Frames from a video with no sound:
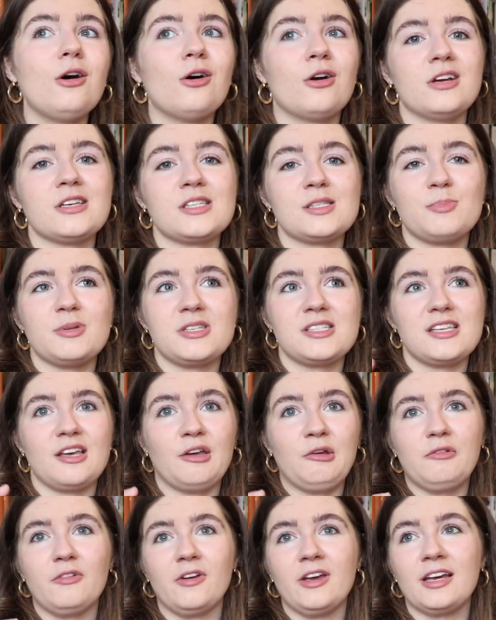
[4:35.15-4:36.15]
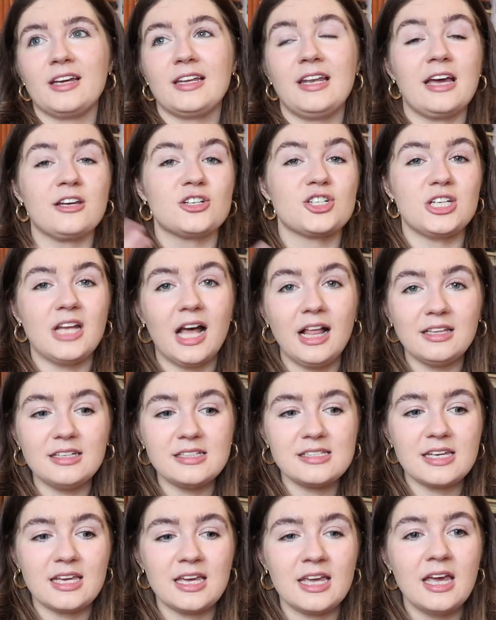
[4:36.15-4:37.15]
or a specific
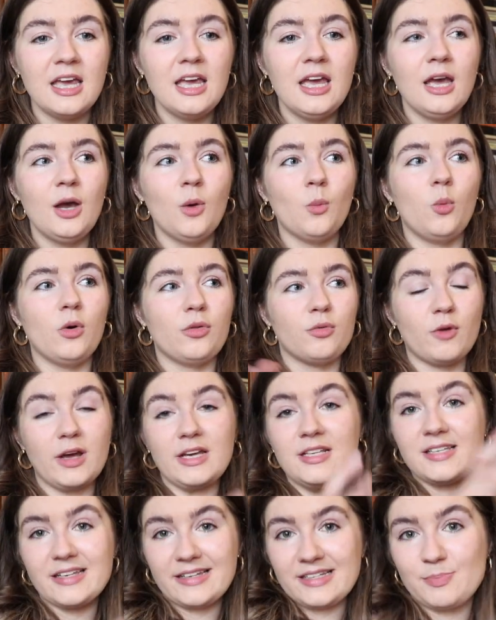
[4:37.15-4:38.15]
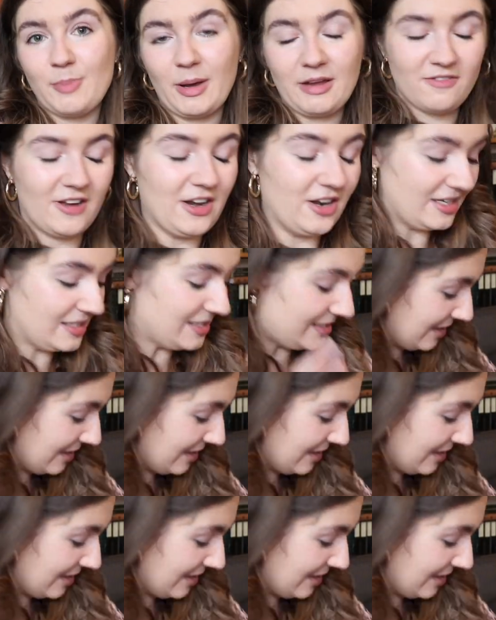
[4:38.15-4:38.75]
nationality with writings by various